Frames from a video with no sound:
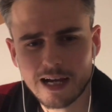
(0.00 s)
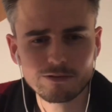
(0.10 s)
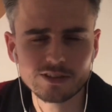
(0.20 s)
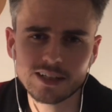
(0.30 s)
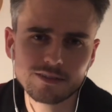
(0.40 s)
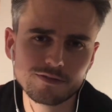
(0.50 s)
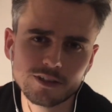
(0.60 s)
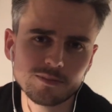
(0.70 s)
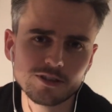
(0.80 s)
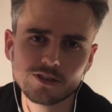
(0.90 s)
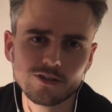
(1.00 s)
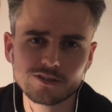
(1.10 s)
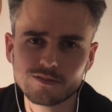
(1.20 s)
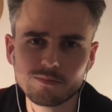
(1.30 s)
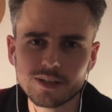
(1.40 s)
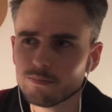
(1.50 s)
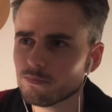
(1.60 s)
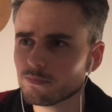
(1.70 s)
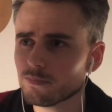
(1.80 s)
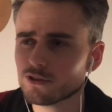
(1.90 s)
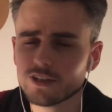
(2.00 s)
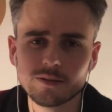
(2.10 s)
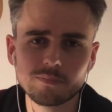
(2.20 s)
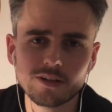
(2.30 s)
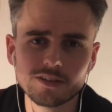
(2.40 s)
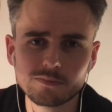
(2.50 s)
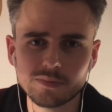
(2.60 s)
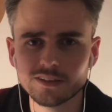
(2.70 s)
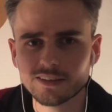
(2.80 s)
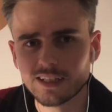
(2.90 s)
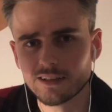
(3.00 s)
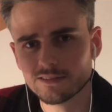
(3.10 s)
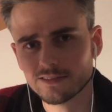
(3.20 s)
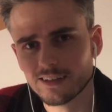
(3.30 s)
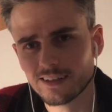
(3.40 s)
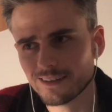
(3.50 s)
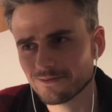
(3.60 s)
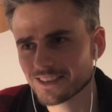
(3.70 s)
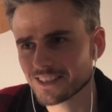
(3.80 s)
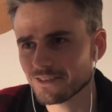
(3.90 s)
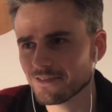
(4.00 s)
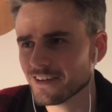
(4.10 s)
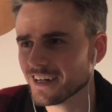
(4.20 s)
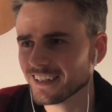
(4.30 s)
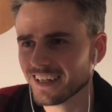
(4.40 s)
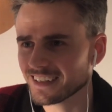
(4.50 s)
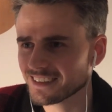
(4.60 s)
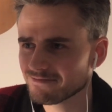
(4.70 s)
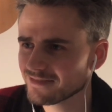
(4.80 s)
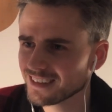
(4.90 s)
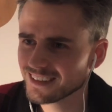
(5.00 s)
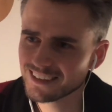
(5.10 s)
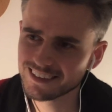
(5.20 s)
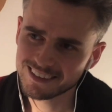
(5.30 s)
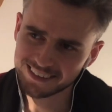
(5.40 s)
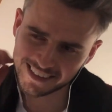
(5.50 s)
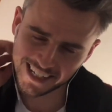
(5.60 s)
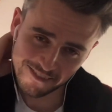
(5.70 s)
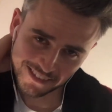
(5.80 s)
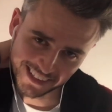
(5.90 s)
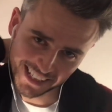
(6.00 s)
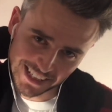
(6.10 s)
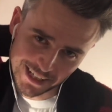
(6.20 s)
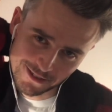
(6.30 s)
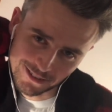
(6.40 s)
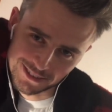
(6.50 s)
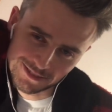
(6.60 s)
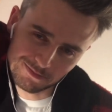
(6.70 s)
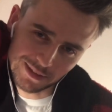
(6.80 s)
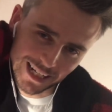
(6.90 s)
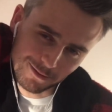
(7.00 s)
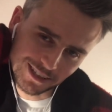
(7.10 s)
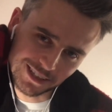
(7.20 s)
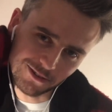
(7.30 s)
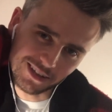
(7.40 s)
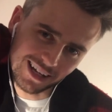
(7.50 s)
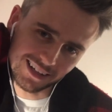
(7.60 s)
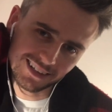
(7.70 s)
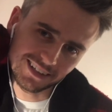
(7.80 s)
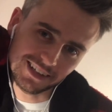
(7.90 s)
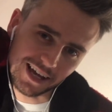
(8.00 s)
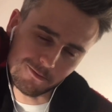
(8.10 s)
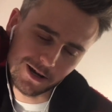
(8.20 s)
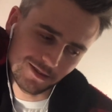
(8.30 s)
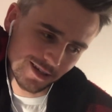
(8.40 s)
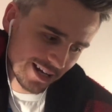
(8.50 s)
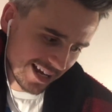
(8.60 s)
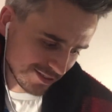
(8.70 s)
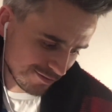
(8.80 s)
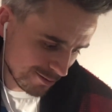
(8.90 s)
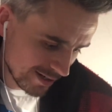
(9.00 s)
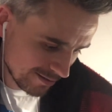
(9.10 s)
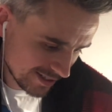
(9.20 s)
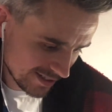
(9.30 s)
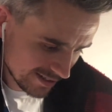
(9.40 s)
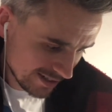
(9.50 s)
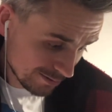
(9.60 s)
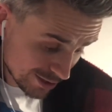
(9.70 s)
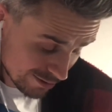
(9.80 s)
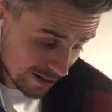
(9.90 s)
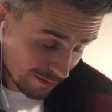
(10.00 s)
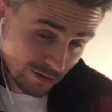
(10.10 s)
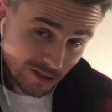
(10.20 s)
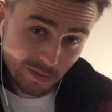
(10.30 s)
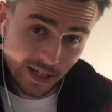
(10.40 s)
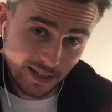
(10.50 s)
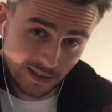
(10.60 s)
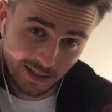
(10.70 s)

outside filming shots of me trying to burn this building down. So for any 17-year-old being able to do that and get away with it and act through it was a great role to play.